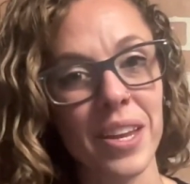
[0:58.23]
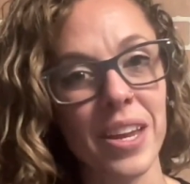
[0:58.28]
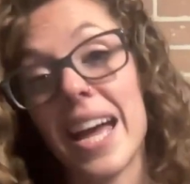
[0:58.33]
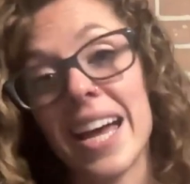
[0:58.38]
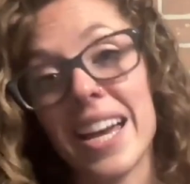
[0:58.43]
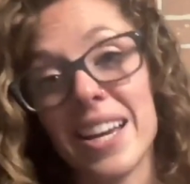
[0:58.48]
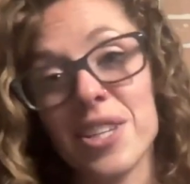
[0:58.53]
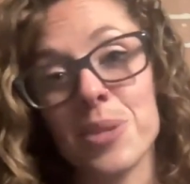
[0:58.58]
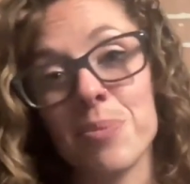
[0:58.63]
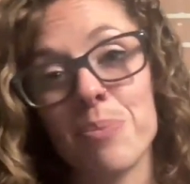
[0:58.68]

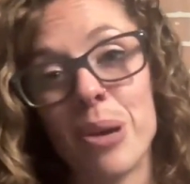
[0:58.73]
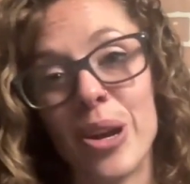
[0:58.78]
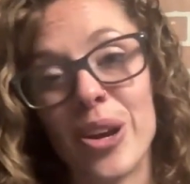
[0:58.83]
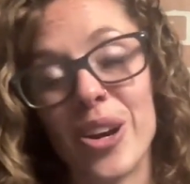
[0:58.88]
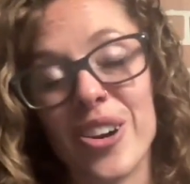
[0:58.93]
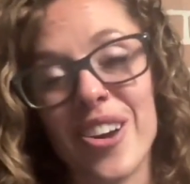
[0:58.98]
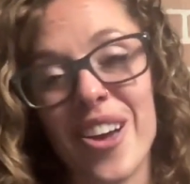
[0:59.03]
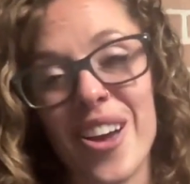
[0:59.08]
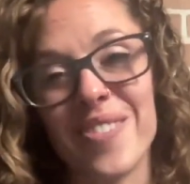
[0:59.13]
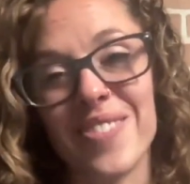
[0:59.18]
As
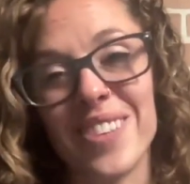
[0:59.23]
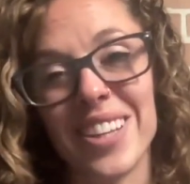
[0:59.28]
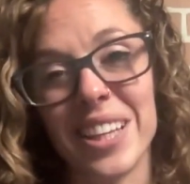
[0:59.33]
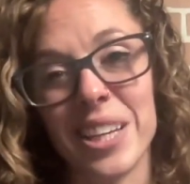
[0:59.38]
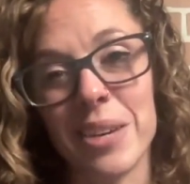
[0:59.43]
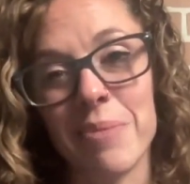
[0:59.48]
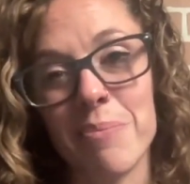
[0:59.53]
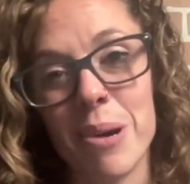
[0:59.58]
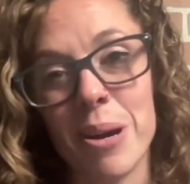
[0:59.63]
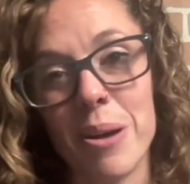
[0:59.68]
part of the
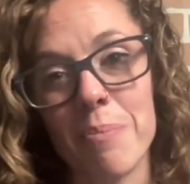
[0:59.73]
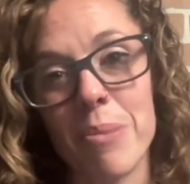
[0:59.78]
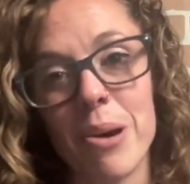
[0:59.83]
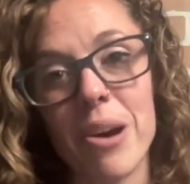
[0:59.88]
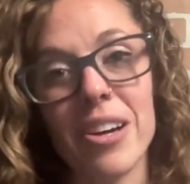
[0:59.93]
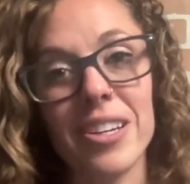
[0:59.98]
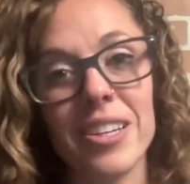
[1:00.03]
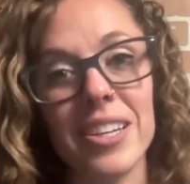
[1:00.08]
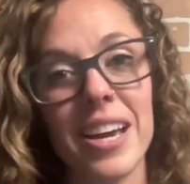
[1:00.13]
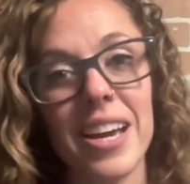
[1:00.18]
Lit Mom
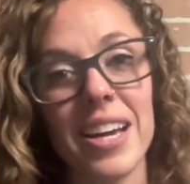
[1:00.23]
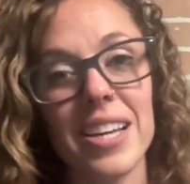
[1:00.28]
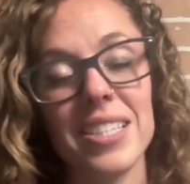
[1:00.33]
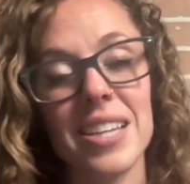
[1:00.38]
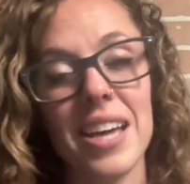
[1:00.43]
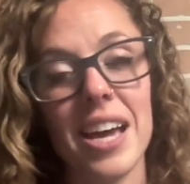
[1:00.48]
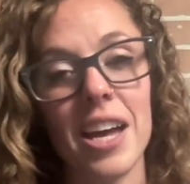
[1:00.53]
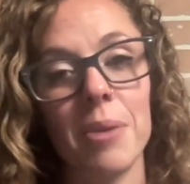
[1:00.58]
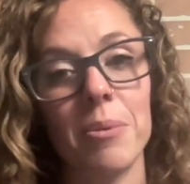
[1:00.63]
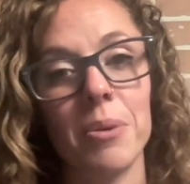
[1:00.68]
podcast,
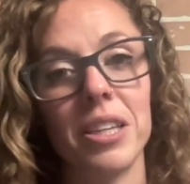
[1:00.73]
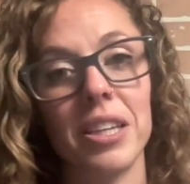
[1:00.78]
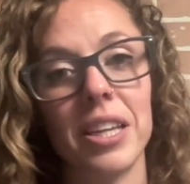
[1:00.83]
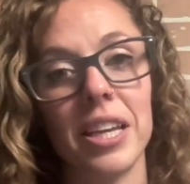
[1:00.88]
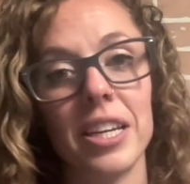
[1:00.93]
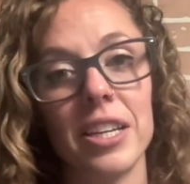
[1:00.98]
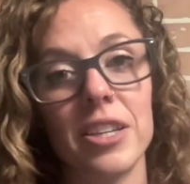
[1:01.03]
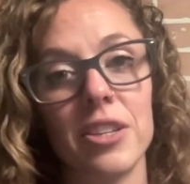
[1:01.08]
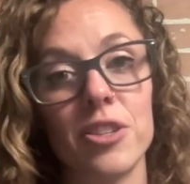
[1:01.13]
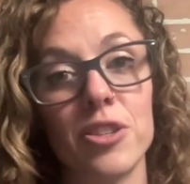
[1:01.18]
I would
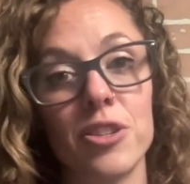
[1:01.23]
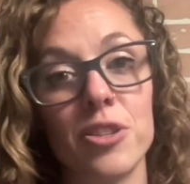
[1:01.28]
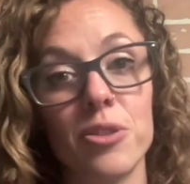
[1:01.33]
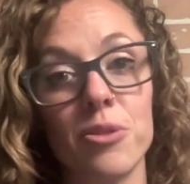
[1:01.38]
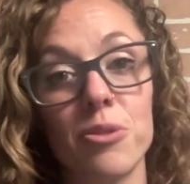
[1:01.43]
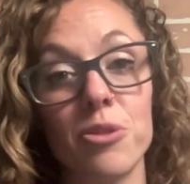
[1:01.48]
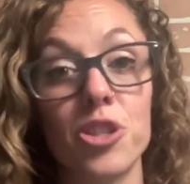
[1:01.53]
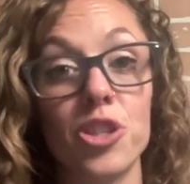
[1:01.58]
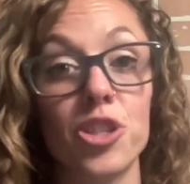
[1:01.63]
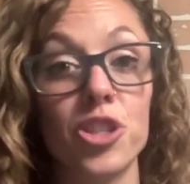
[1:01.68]
like to
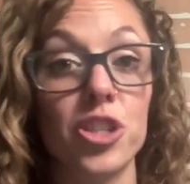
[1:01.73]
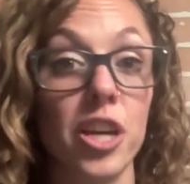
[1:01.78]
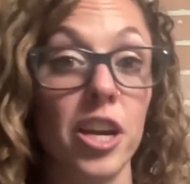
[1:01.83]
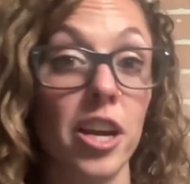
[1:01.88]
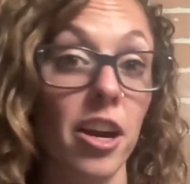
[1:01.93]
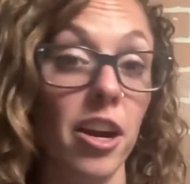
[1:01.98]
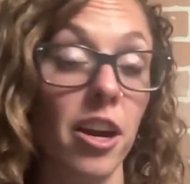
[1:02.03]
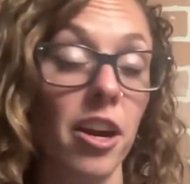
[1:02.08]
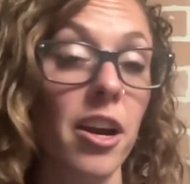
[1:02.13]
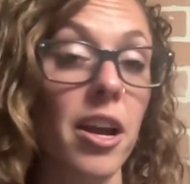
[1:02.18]

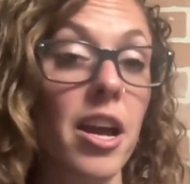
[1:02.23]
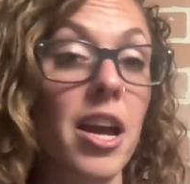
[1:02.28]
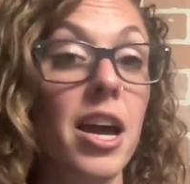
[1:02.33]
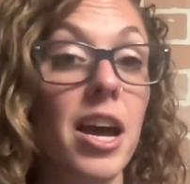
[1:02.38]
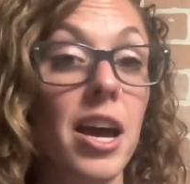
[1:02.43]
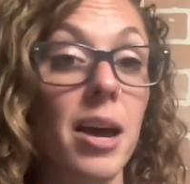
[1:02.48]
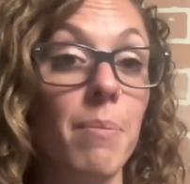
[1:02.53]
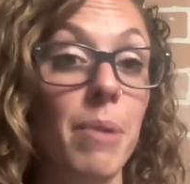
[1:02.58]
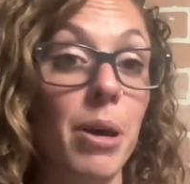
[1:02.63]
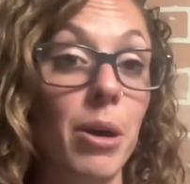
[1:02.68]
share
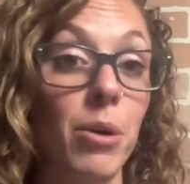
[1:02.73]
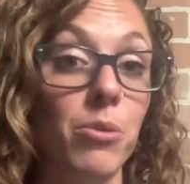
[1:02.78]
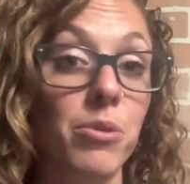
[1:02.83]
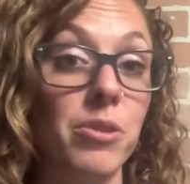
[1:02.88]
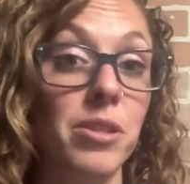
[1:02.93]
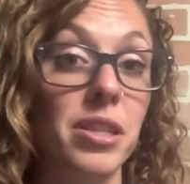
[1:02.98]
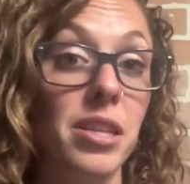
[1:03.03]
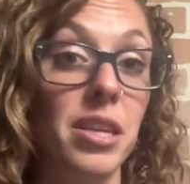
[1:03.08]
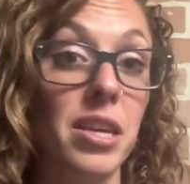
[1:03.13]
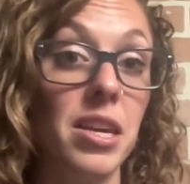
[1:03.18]
about
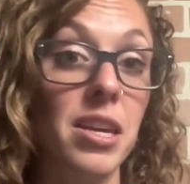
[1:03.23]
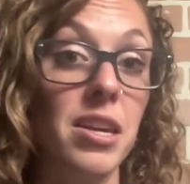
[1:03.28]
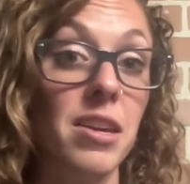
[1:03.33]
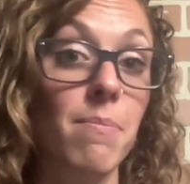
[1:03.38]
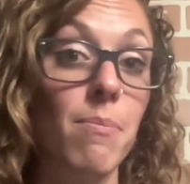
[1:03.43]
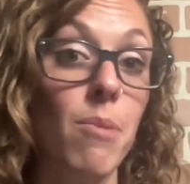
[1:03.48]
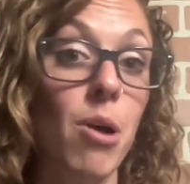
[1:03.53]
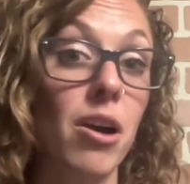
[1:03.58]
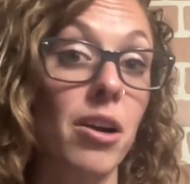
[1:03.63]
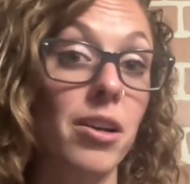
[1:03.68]
the
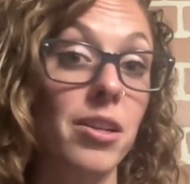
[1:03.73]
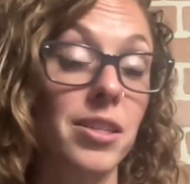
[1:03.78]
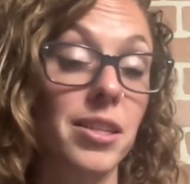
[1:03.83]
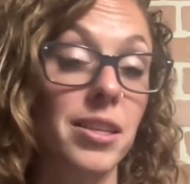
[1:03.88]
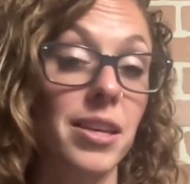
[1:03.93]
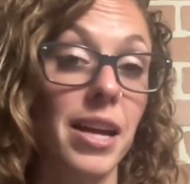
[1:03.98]
Moccasin